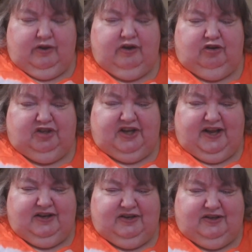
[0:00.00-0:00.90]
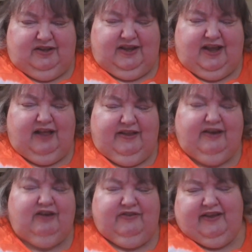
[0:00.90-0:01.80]
It'll change. The
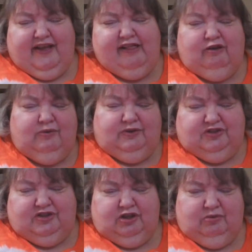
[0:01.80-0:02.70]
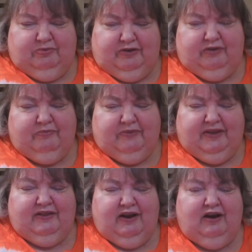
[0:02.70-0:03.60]
yellow will still
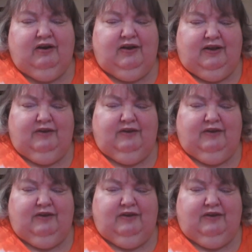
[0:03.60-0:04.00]
be there